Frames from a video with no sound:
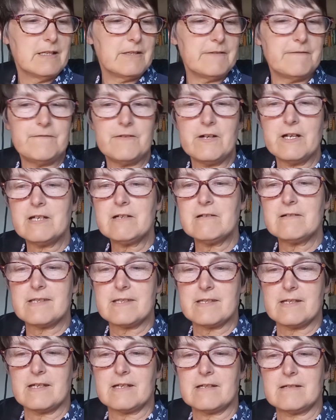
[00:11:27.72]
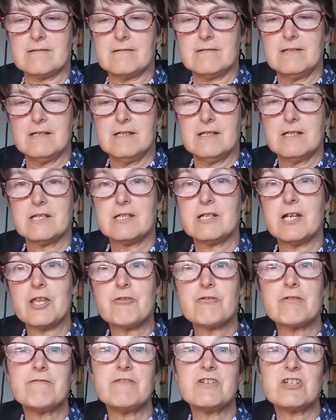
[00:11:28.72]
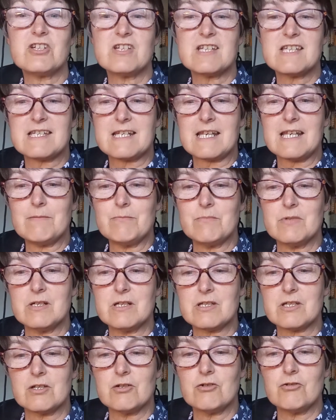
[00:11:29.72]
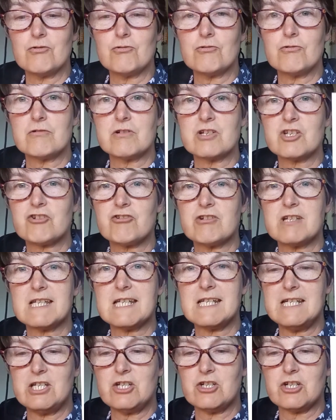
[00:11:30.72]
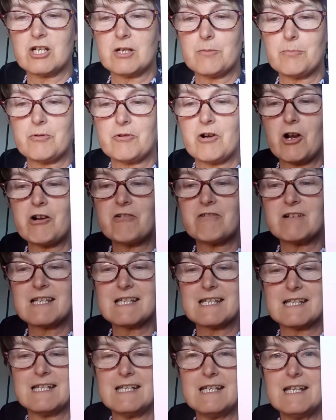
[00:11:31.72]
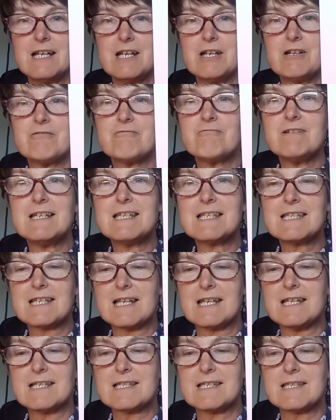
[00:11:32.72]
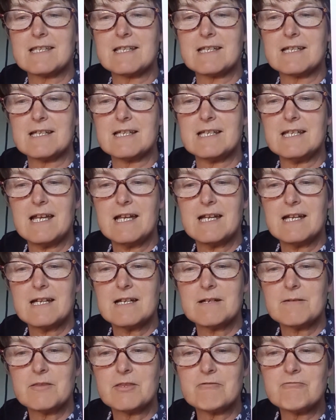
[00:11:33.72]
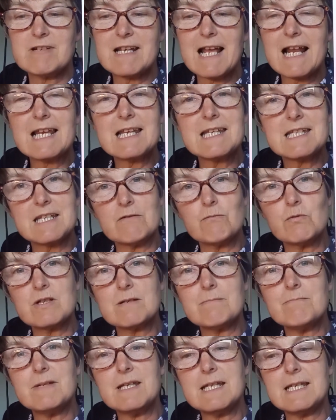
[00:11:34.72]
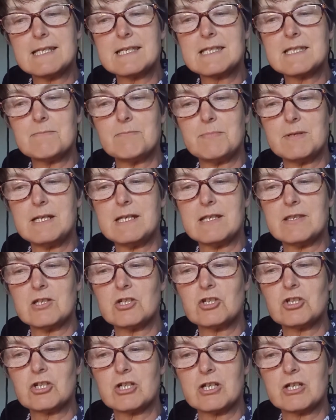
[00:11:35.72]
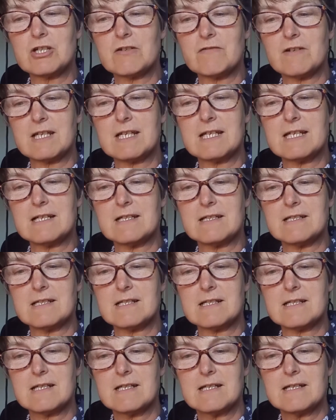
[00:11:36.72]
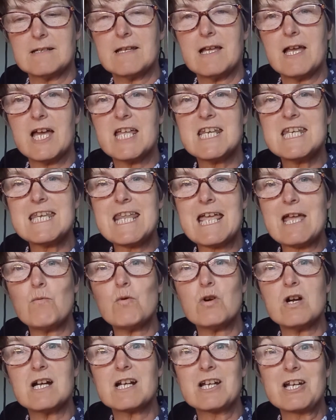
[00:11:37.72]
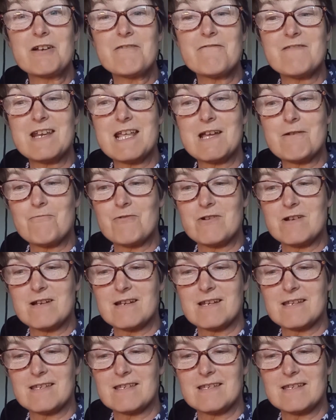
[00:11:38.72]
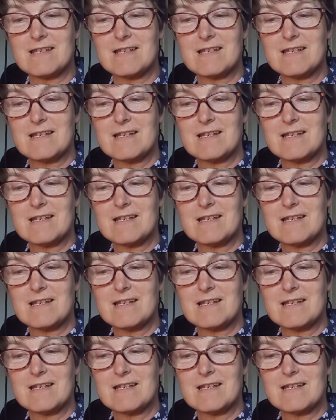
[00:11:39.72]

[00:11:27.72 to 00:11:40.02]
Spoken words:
The final circle, neither a vision statement nor a strategic priority, restates the reality of what it means to be the Church of England, a network of networks.